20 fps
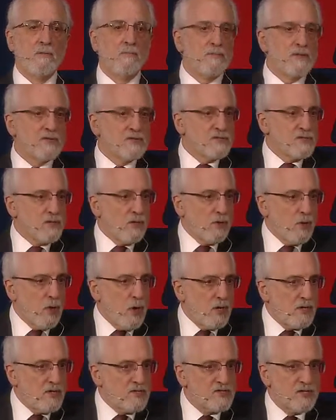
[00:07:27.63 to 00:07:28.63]
This is a
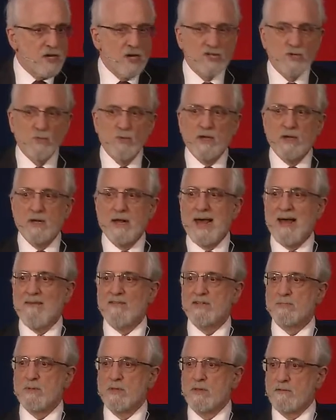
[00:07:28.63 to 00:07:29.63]
long discussion we can have.
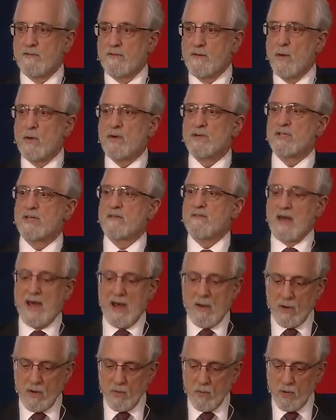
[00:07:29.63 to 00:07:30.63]
It's been the focus of
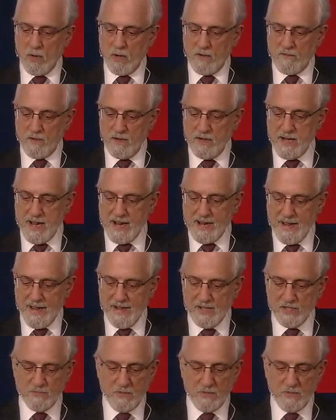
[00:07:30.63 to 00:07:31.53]
our work for decades,